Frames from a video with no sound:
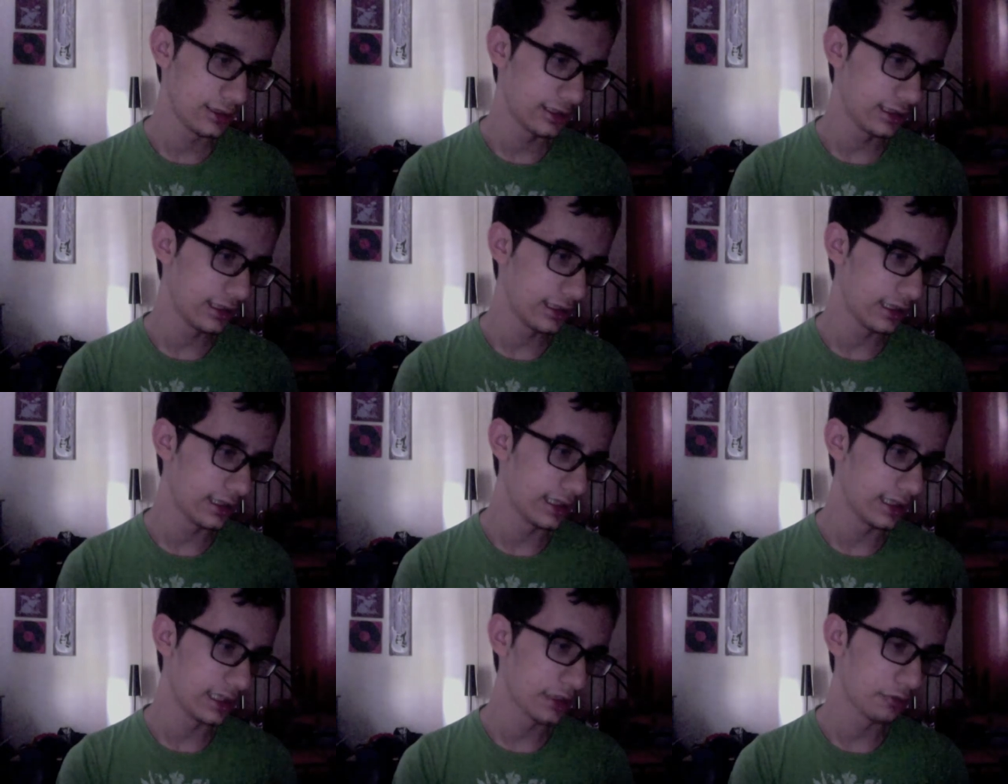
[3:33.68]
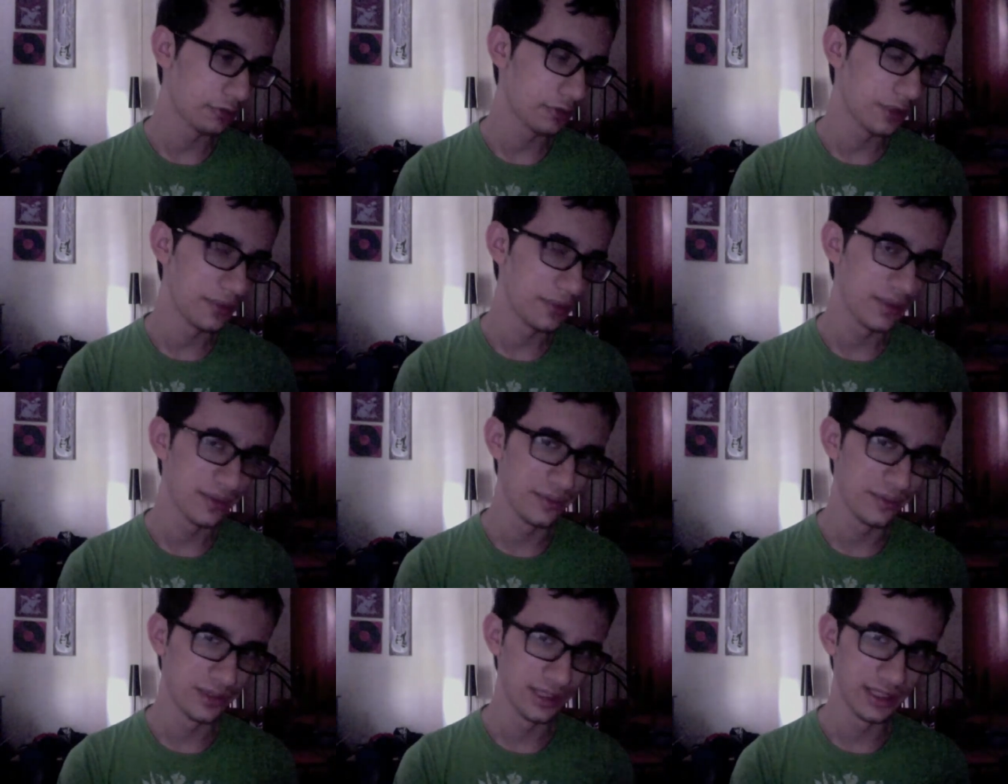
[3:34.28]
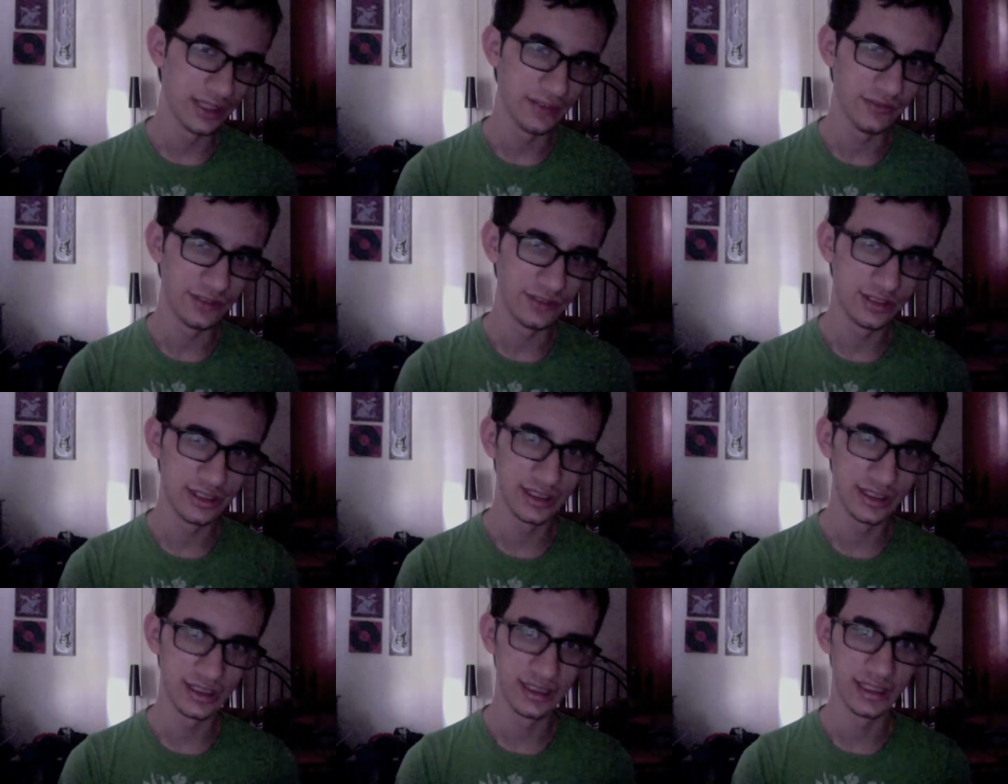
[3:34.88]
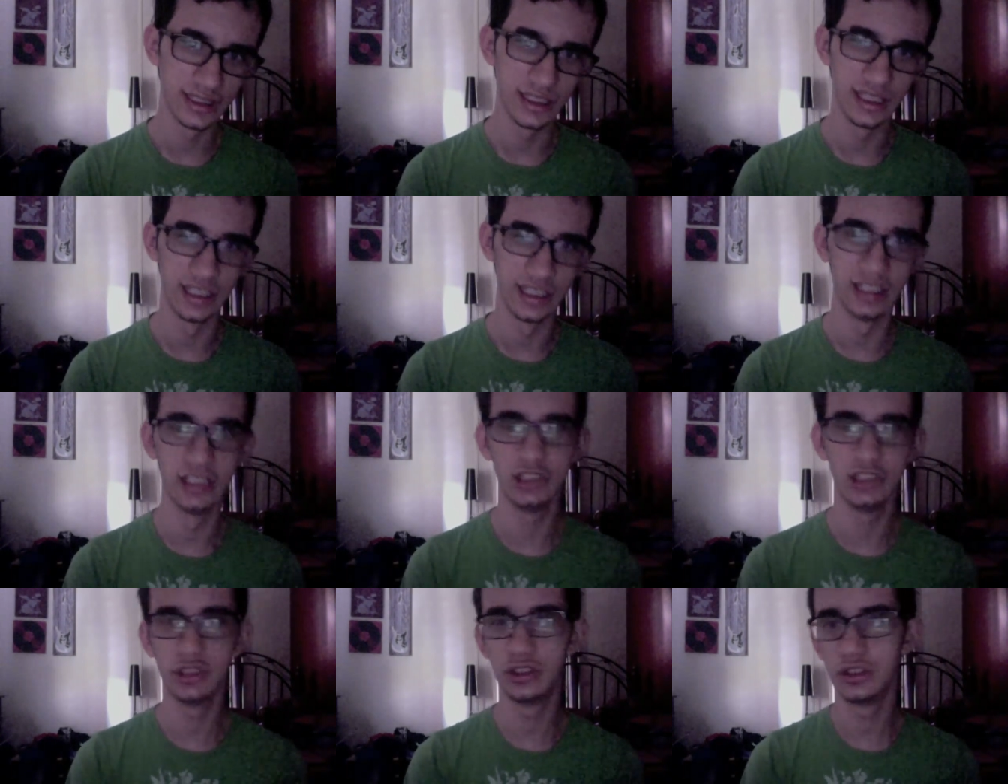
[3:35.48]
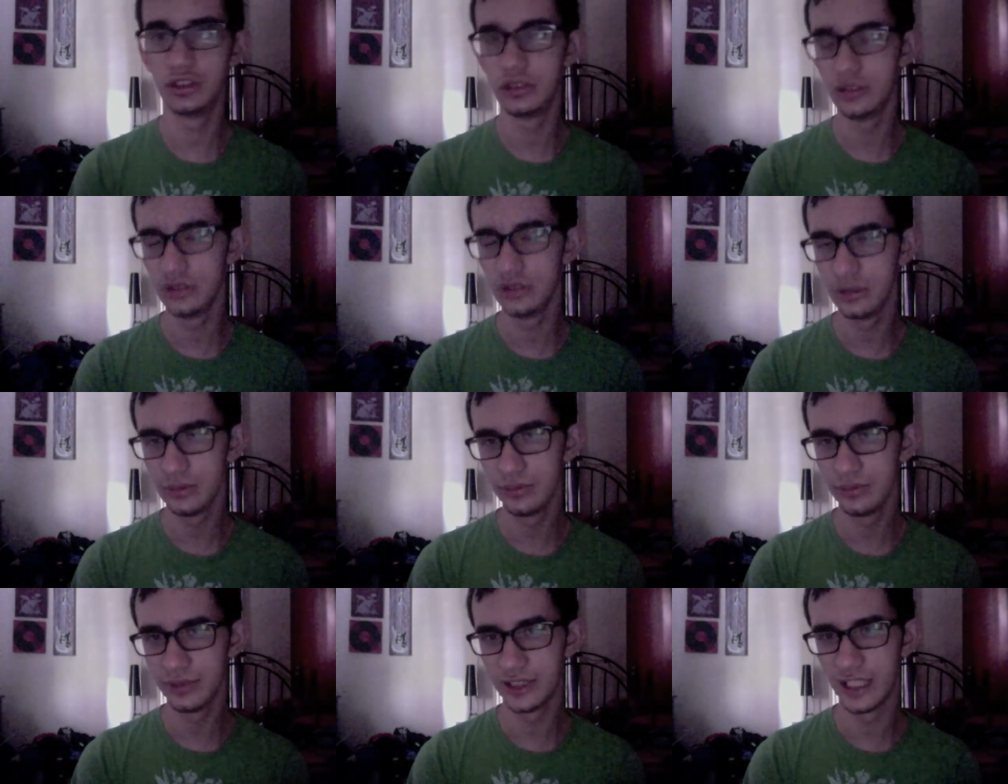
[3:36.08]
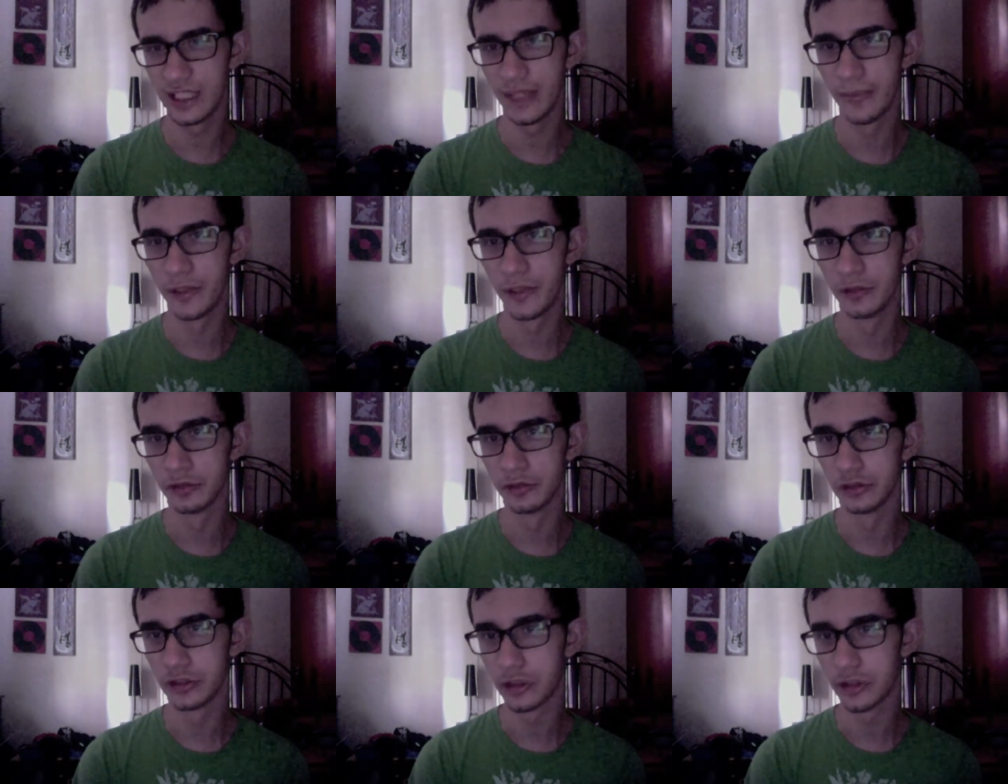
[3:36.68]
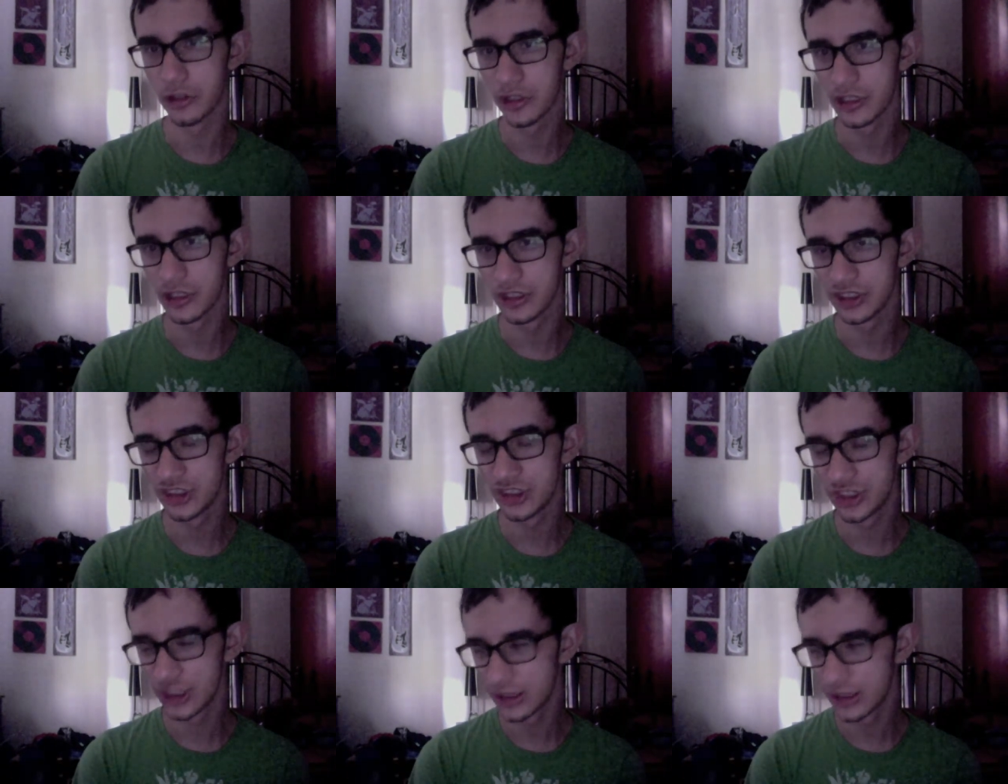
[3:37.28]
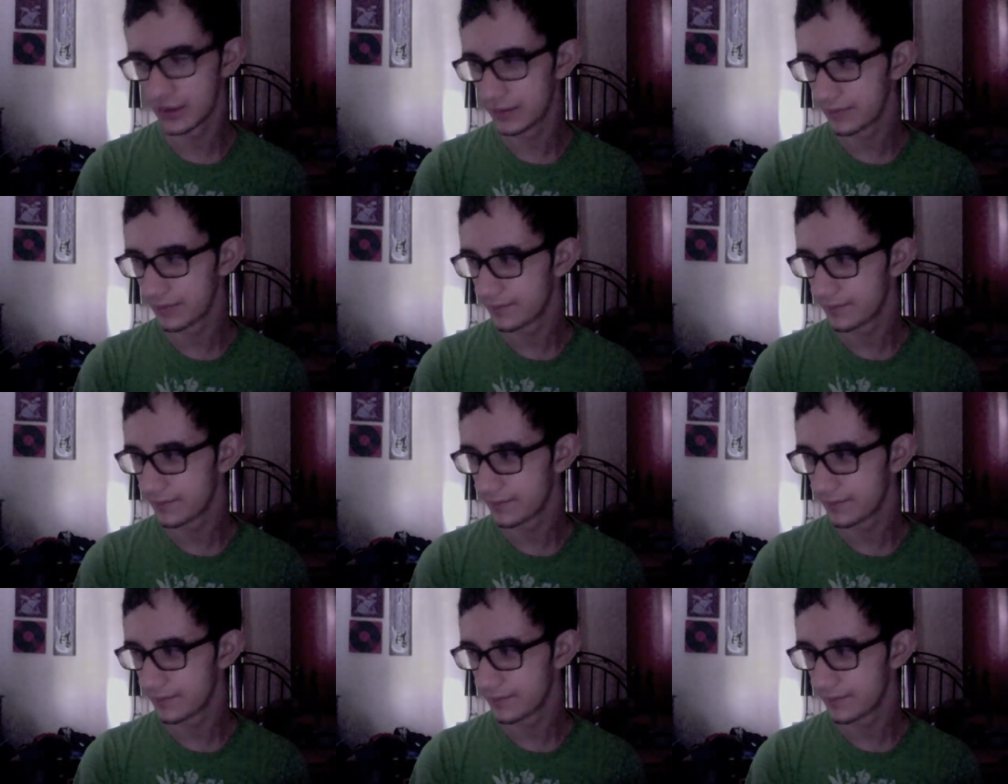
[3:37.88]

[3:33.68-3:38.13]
And that's where he met Maleficent, and then he became all dark and shit.